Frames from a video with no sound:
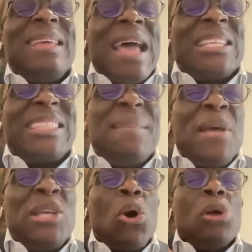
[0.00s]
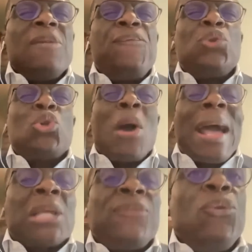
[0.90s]
estimation of the future
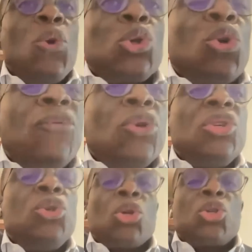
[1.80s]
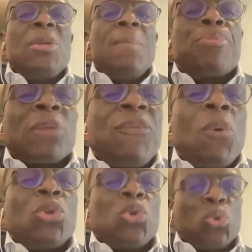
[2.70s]
cash flows of those industries brought
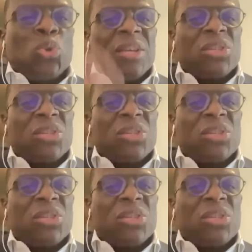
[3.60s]
forward to today.